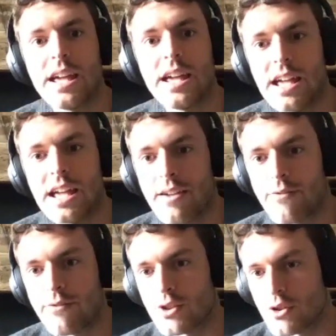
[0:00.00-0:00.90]

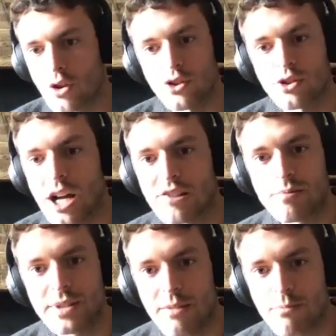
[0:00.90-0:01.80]
if you got to
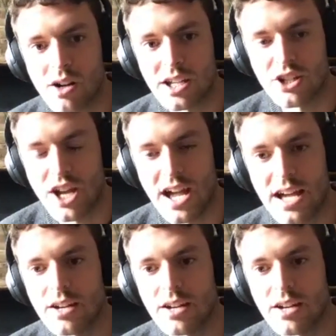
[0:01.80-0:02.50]
100% market share